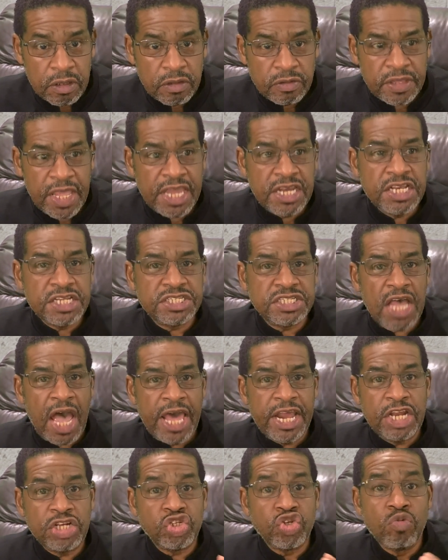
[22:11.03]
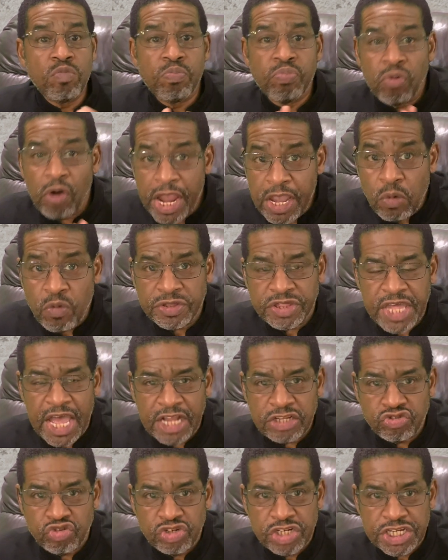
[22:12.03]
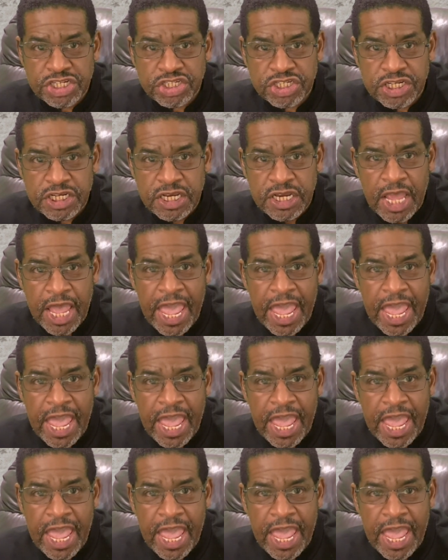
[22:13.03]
they decided to break with that tradition